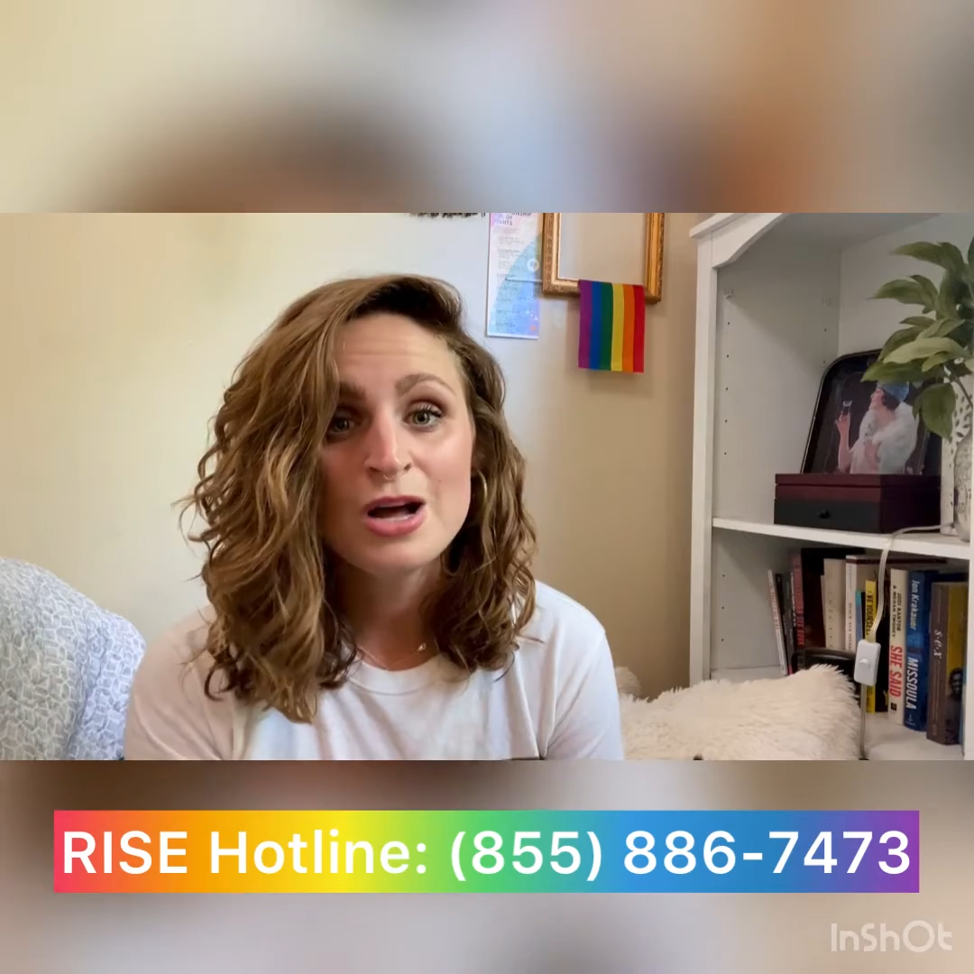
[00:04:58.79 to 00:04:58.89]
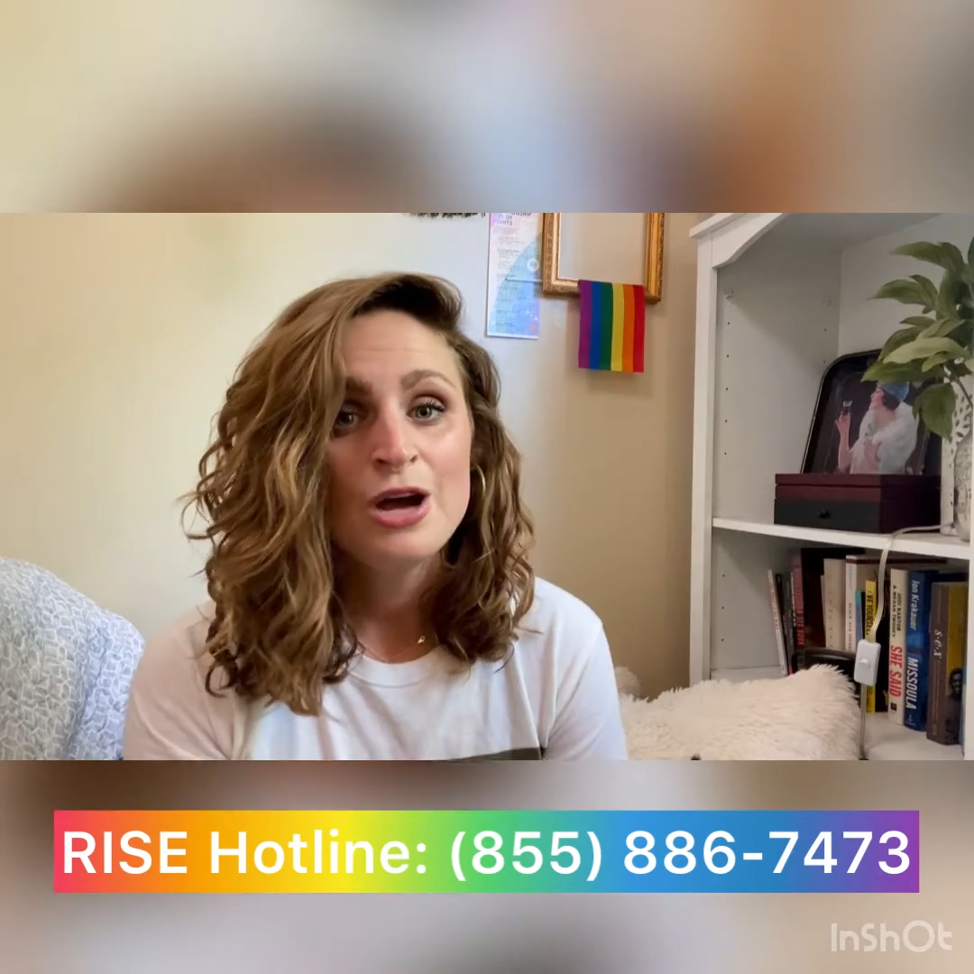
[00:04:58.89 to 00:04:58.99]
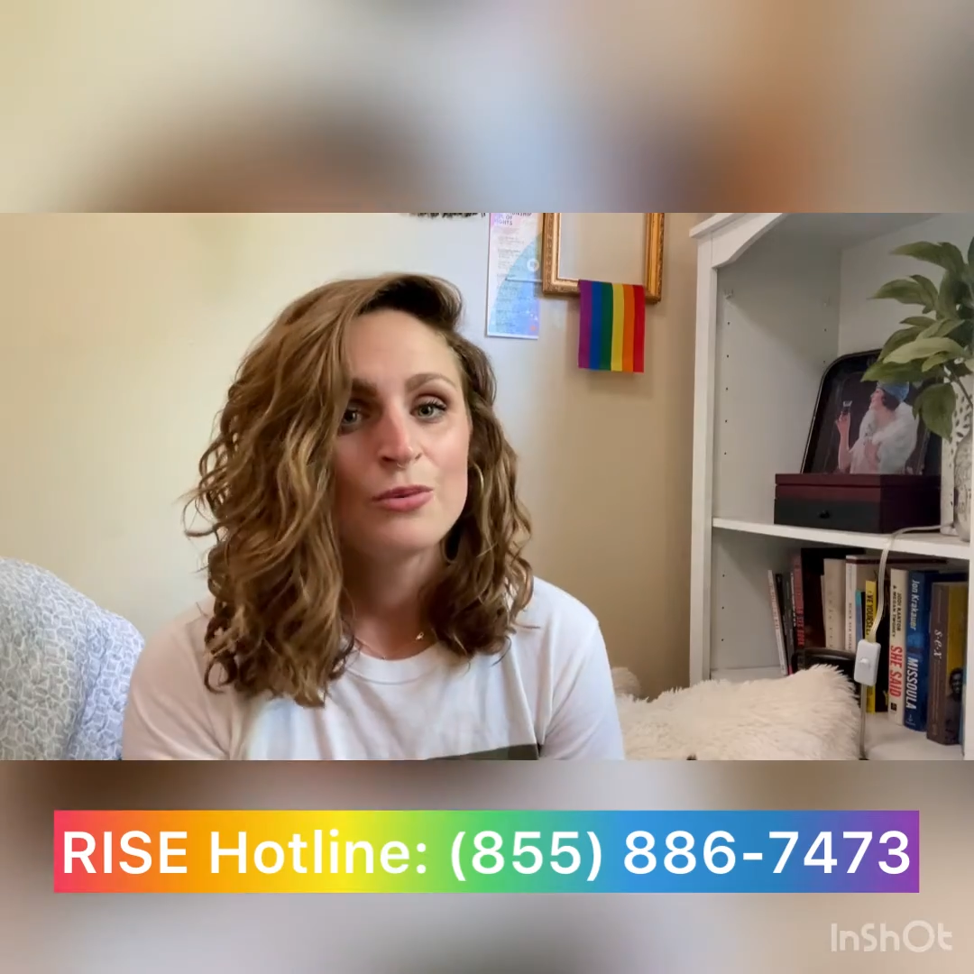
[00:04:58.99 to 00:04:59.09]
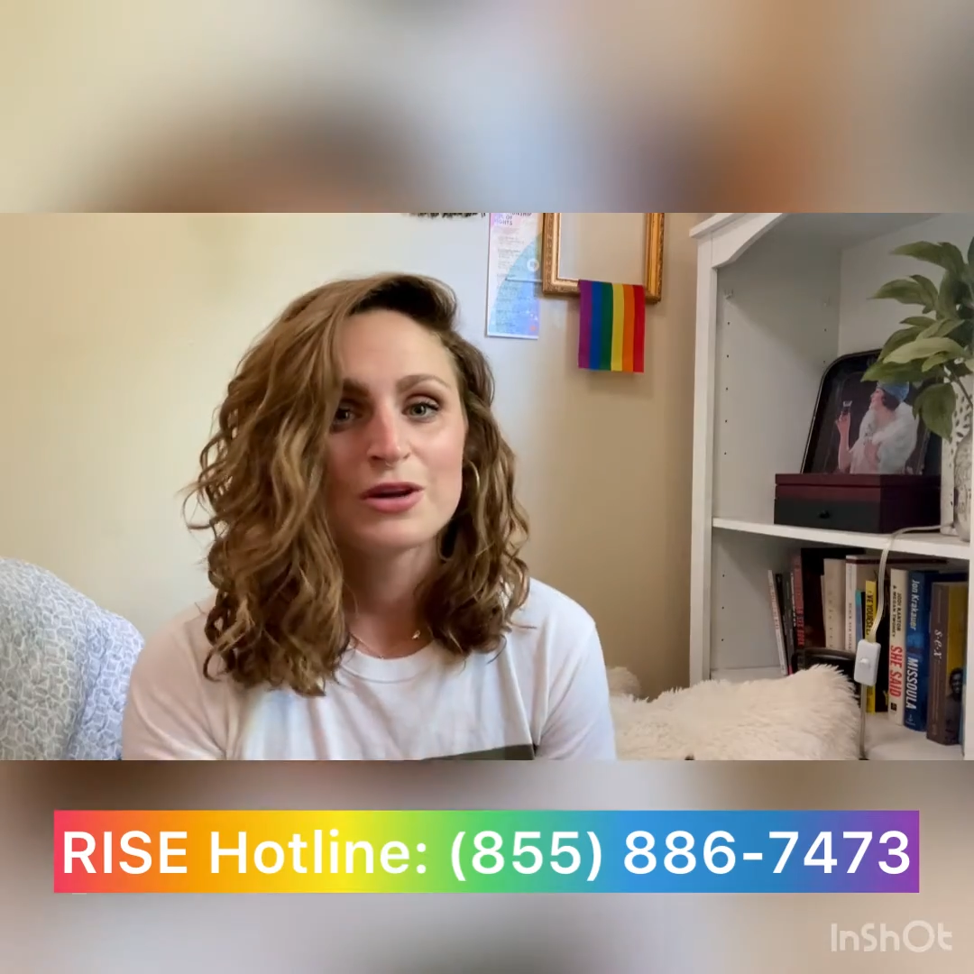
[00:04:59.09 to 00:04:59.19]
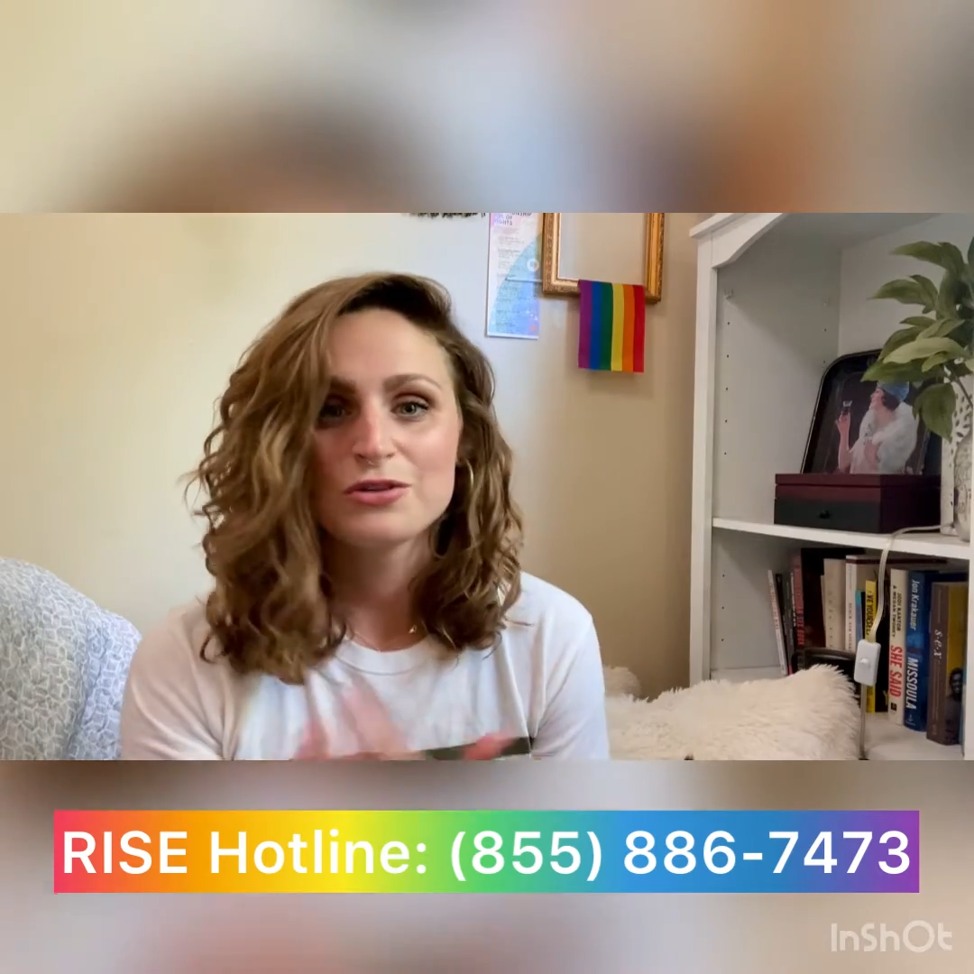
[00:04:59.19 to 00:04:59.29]

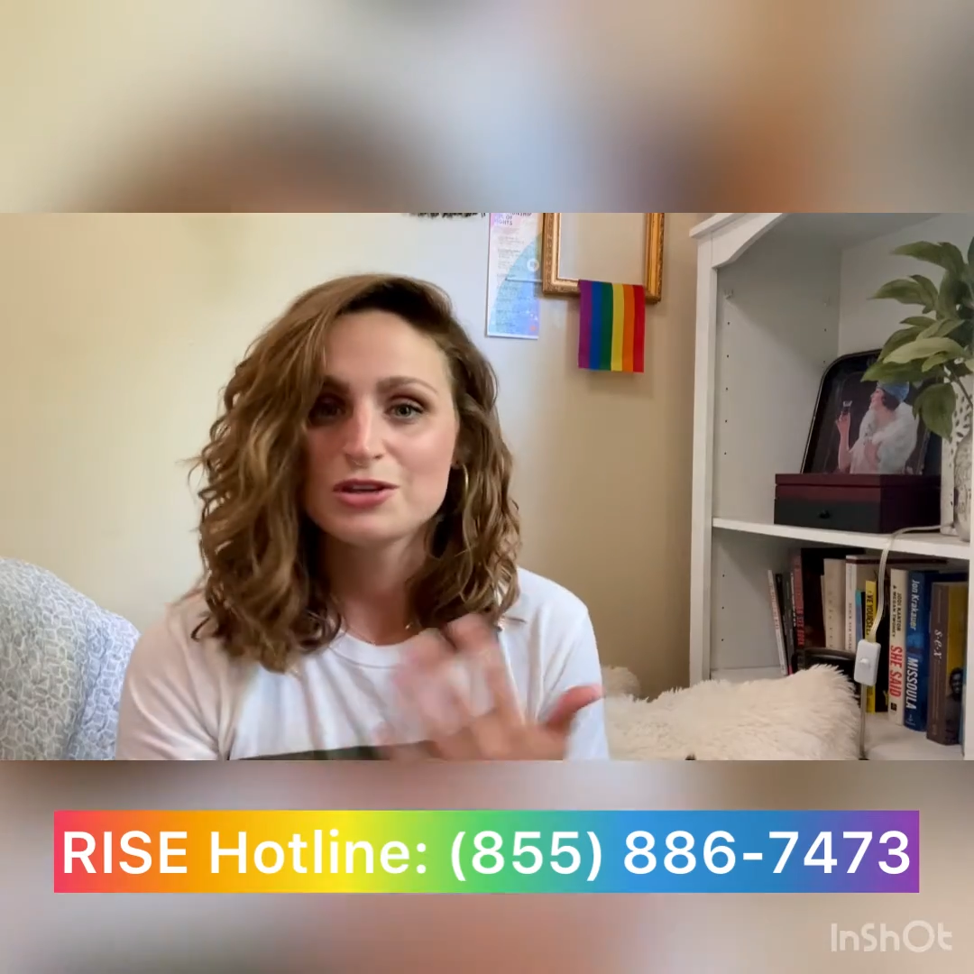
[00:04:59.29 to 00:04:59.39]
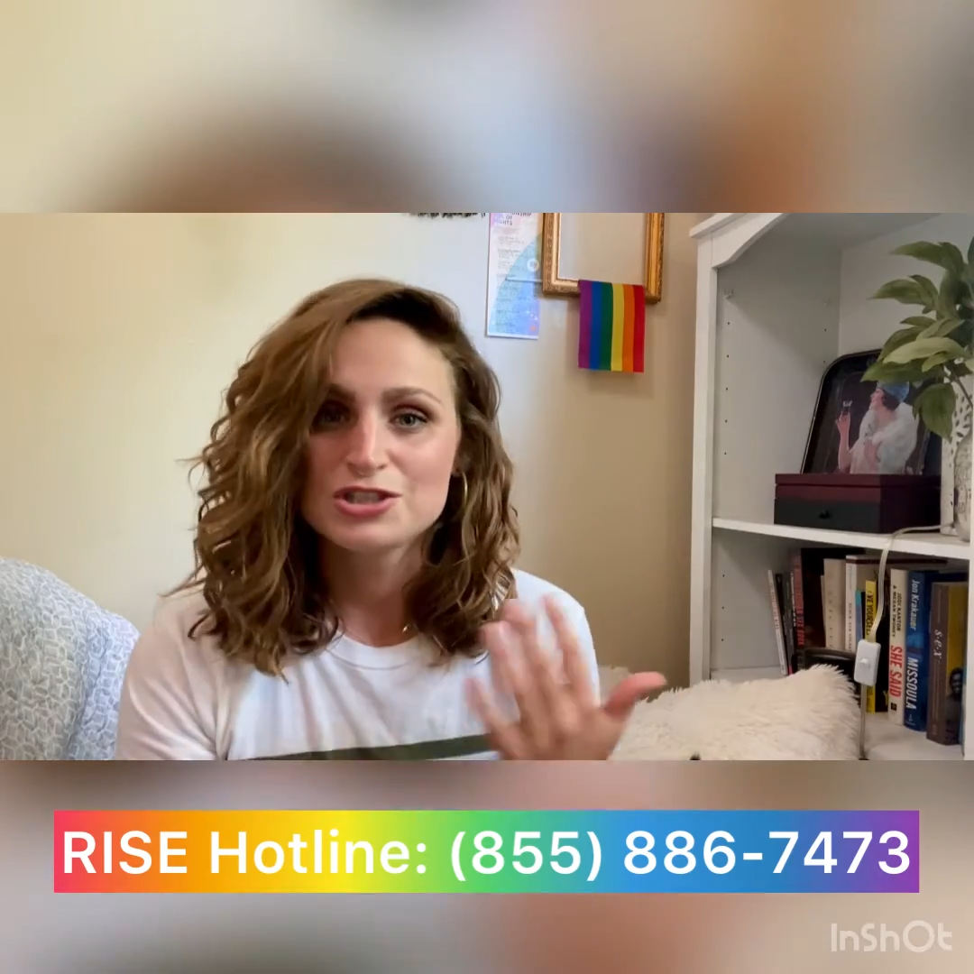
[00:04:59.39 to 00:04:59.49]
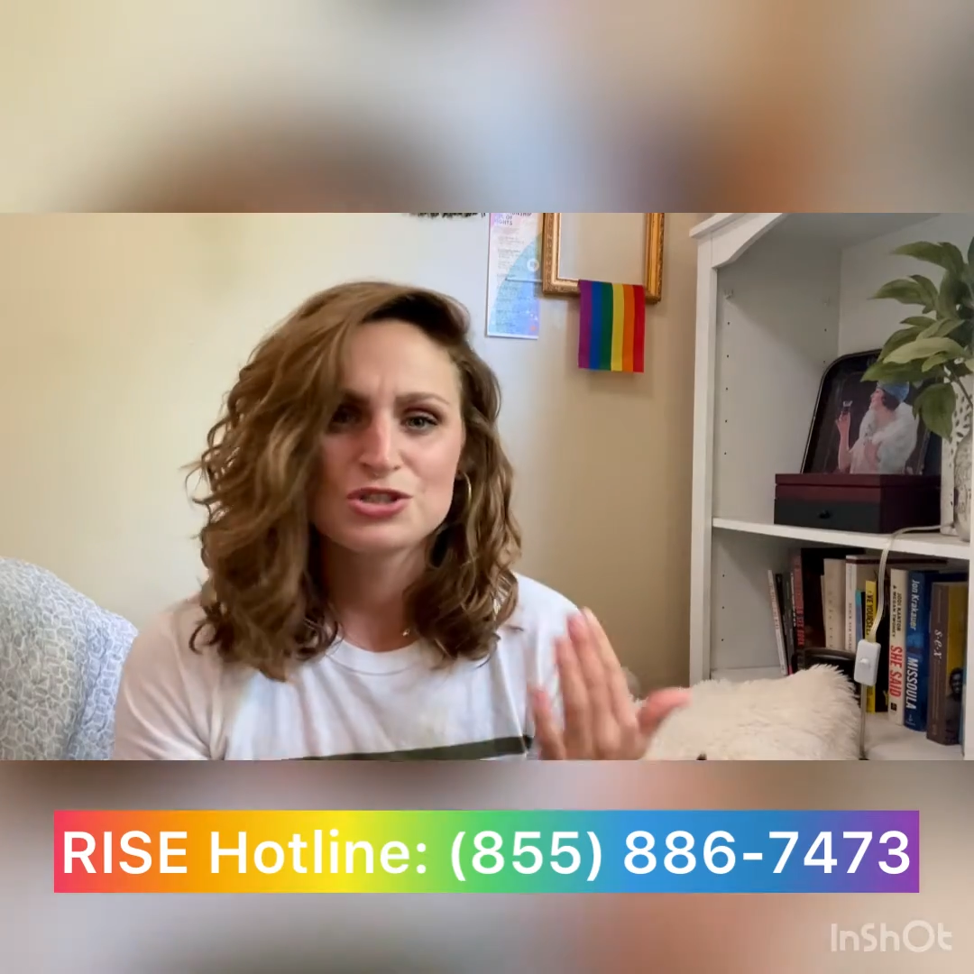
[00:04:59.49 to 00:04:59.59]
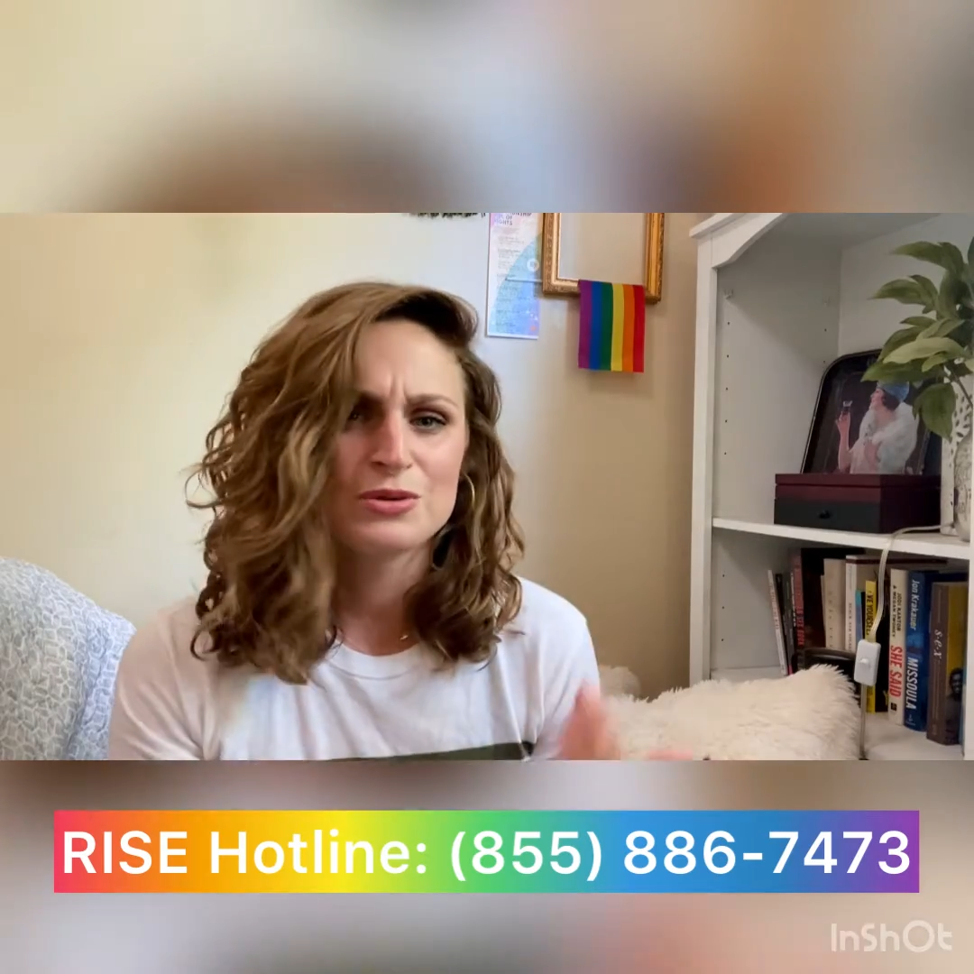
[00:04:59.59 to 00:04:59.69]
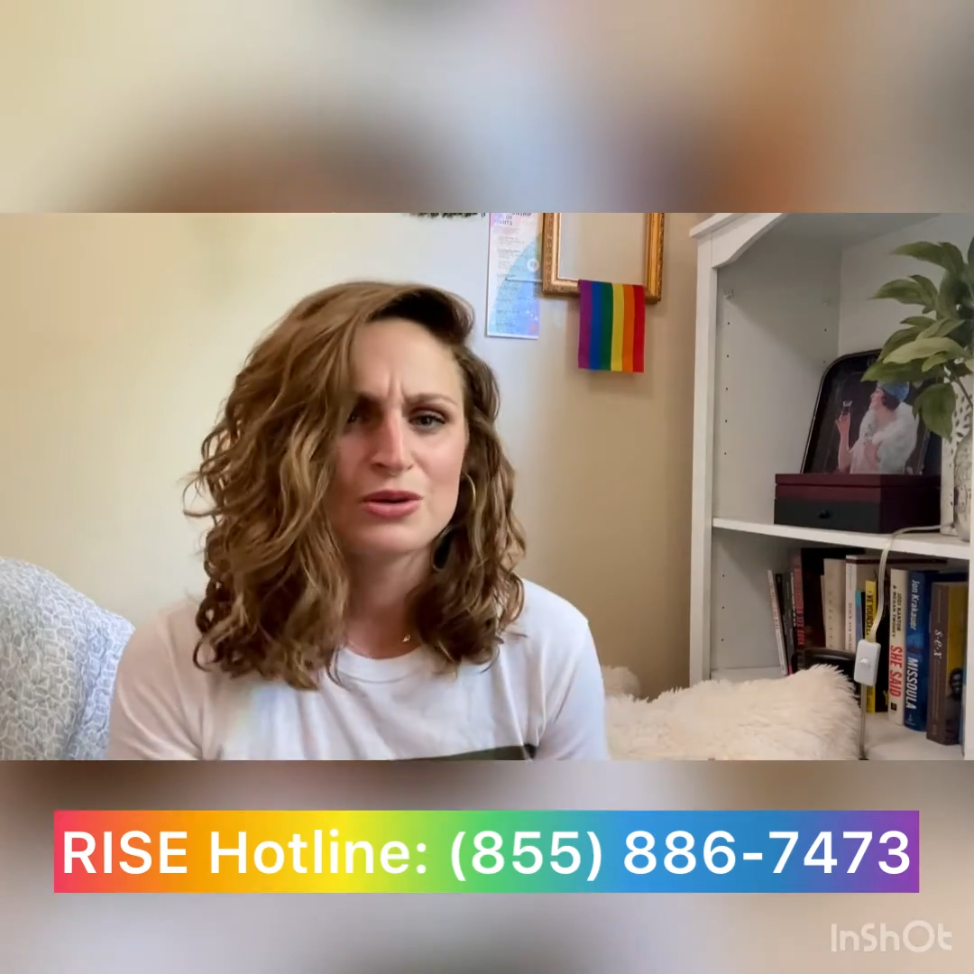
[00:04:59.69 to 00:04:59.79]
whether it's
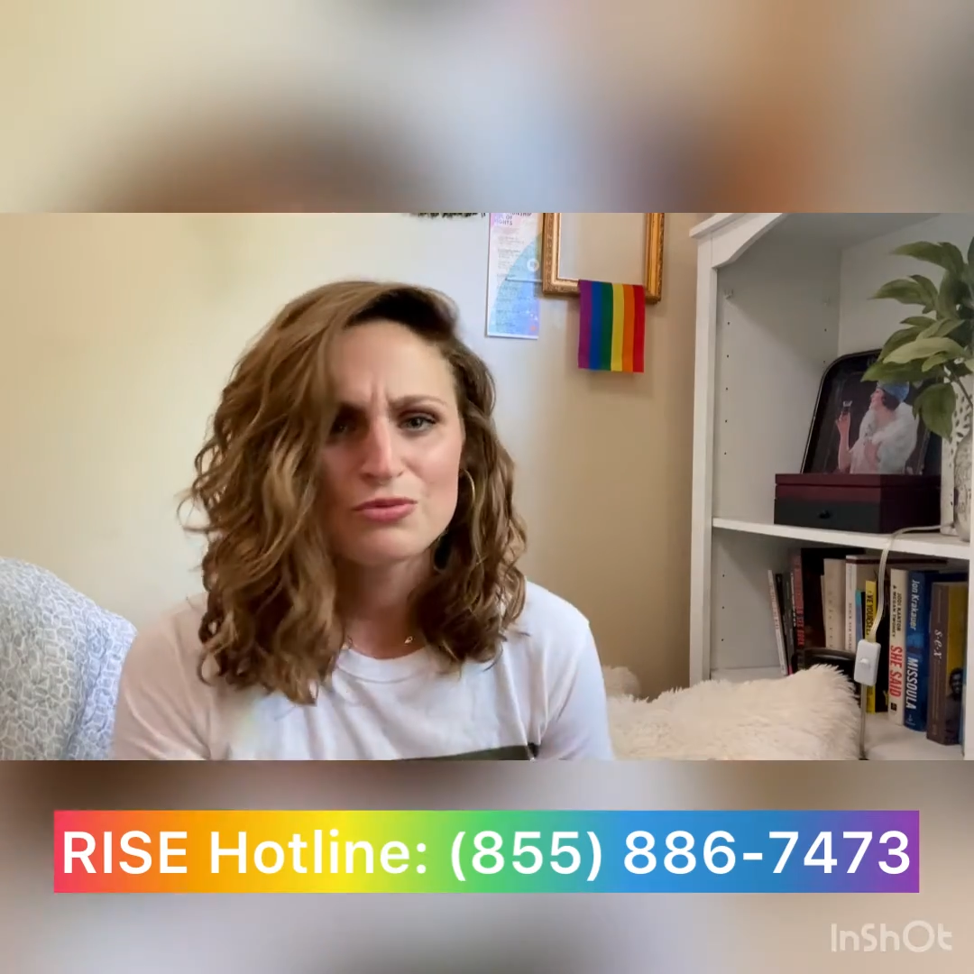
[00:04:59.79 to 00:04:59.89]
doing